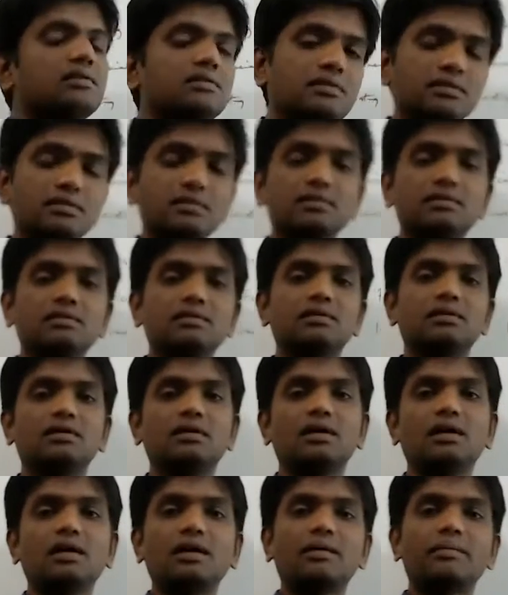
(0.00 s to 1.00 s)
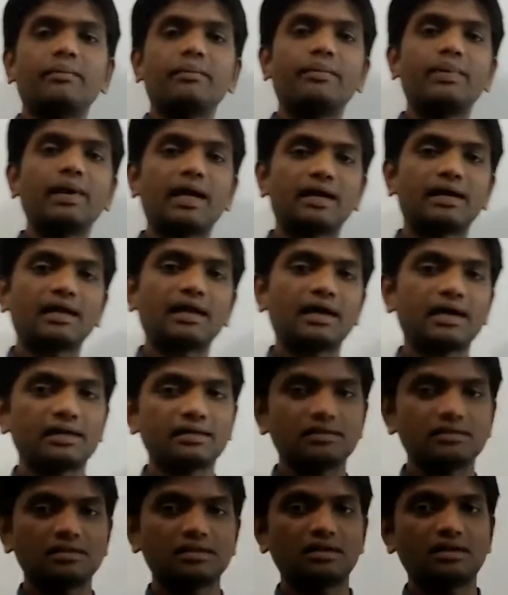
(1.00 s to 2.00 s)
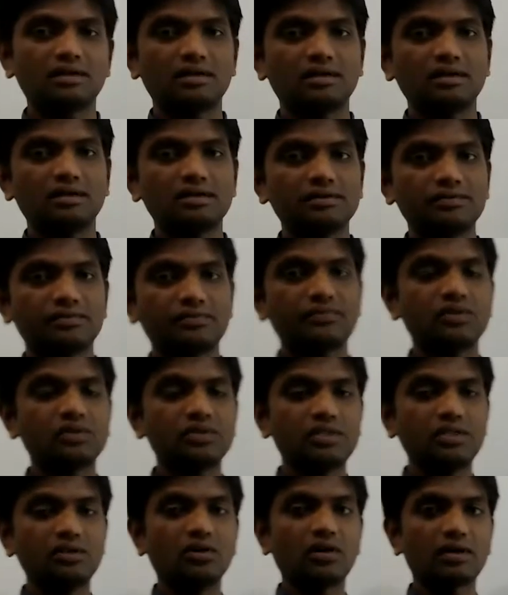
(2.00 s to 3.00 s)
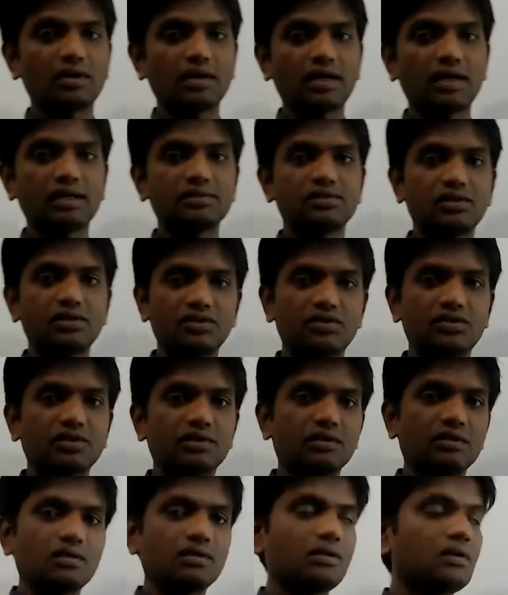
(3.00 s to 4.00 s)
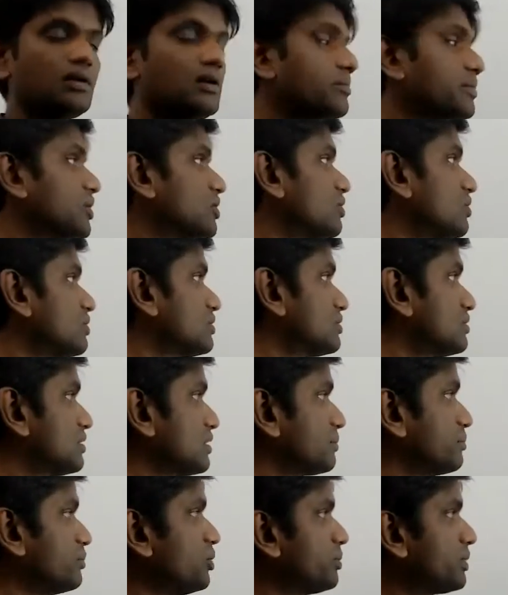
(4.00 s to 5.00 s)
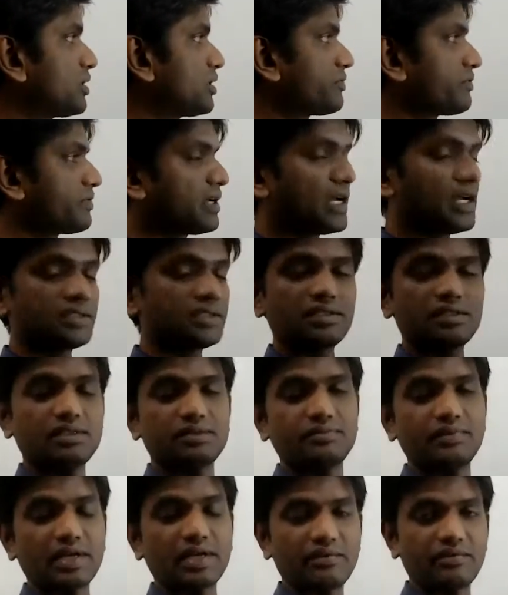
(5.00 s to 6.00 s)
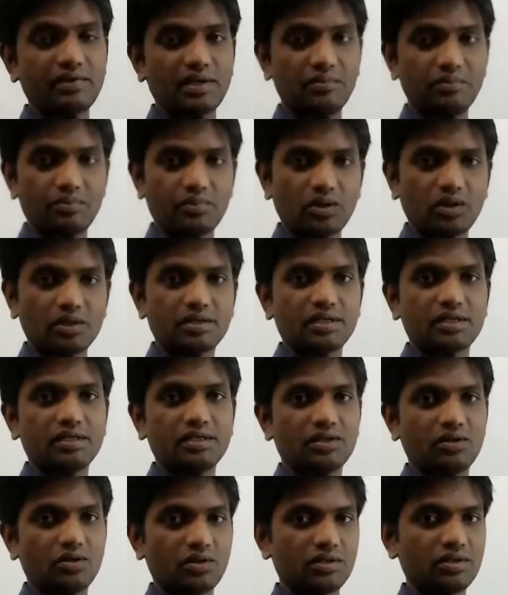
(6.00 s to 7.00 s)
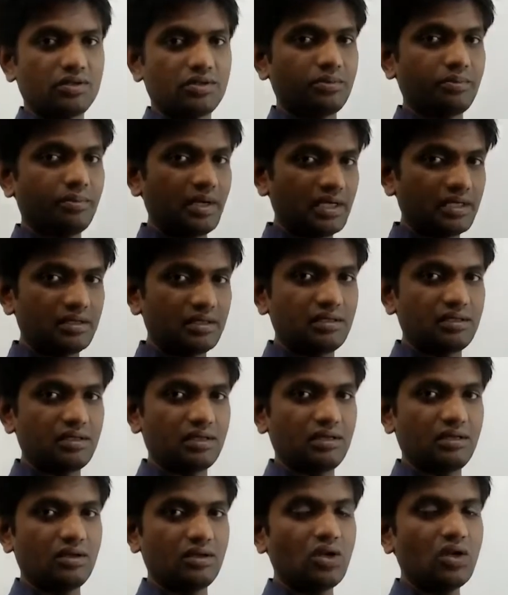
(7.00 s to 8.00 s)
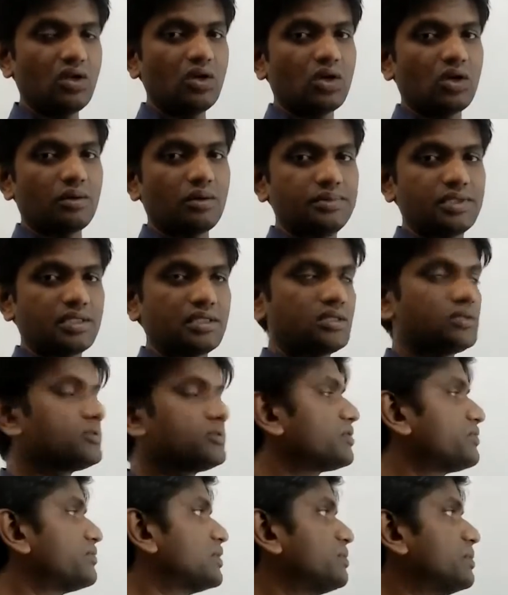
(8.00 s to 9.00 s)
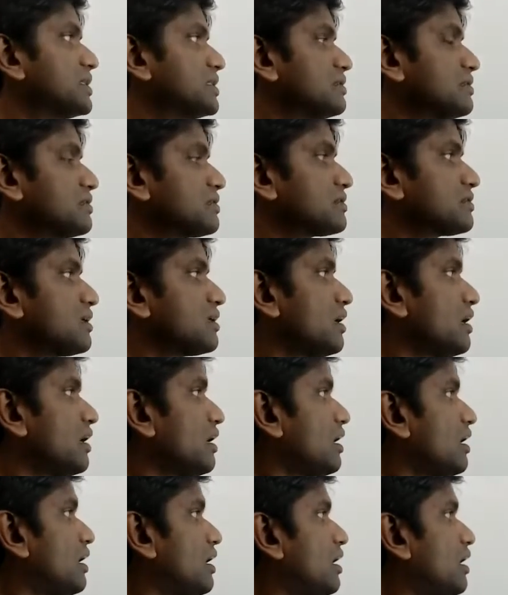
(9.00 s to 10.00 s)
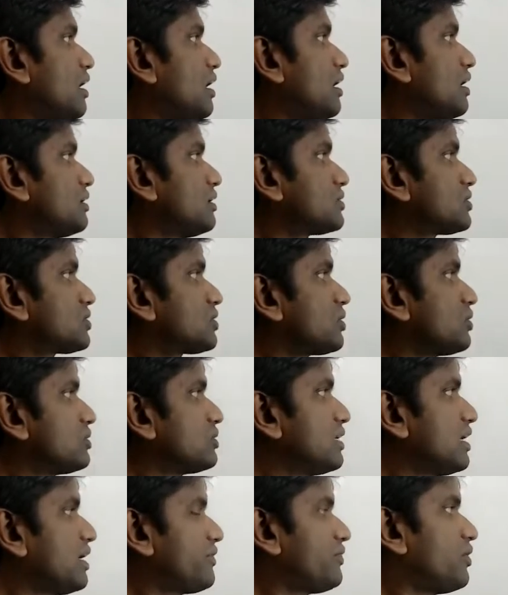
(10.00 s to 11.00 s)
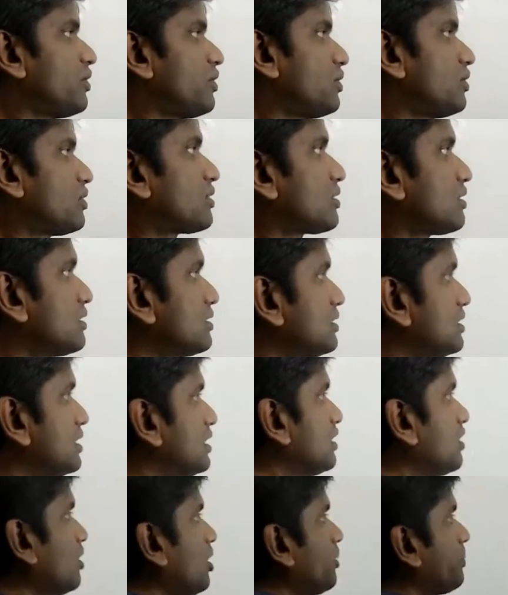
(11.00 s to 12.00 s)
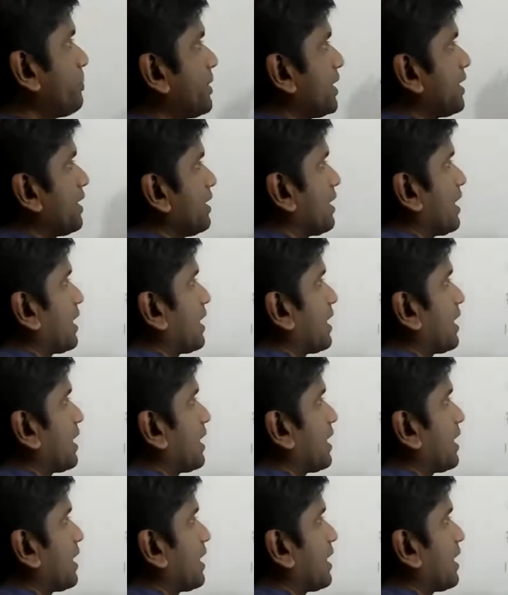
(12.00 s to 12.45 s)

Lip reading: the bloodline for the organization because the movement of cash is very, very important in order to meet the objectives of the business. So therefore, the operating